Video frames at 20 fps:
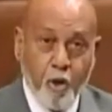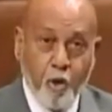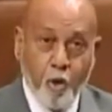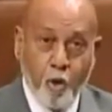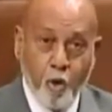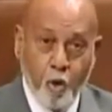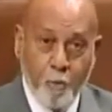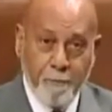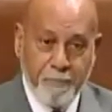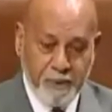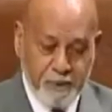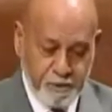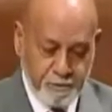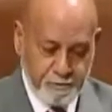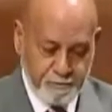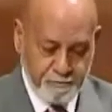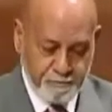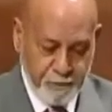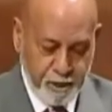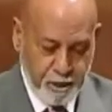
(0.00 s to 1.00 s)

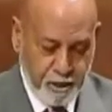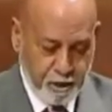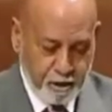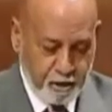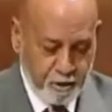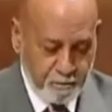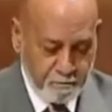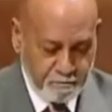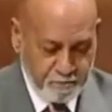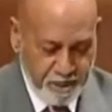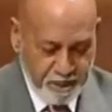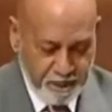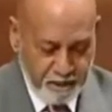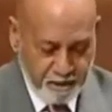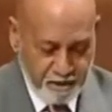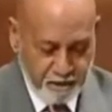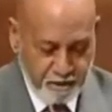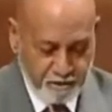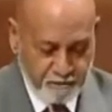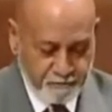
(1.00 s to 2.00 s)
open,
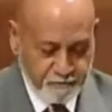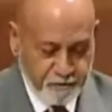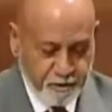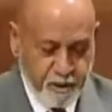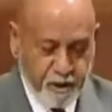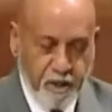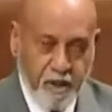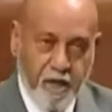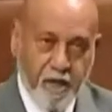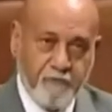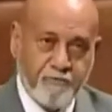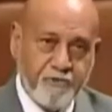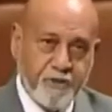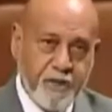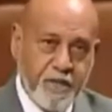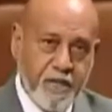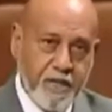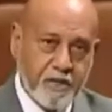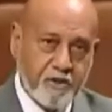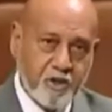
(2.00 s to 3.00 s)
competitive, and
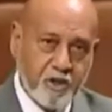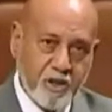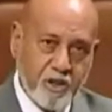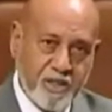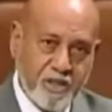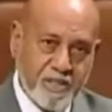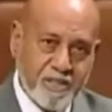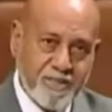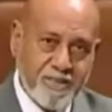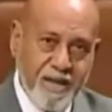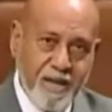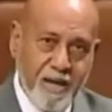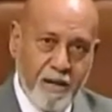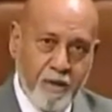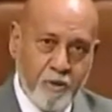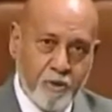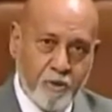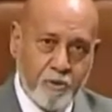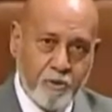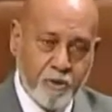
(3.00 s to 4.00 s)
financially
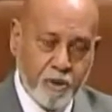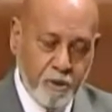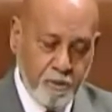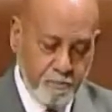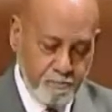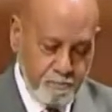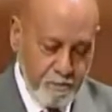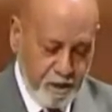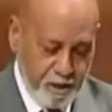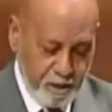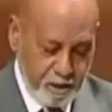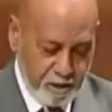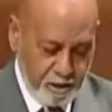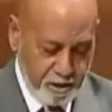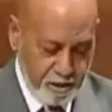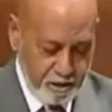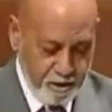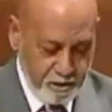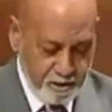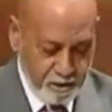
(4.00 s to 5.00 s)
sound
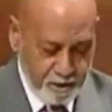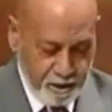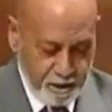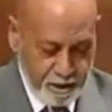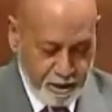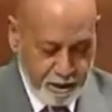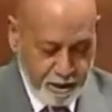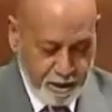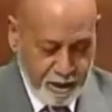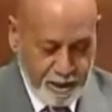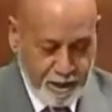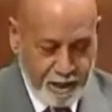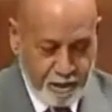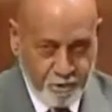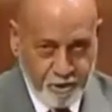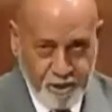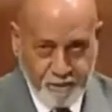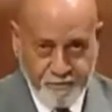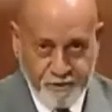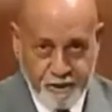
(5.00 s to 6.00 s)
markets.
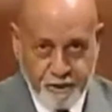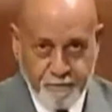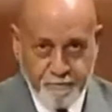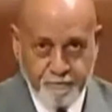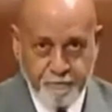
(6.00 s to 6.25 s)
However,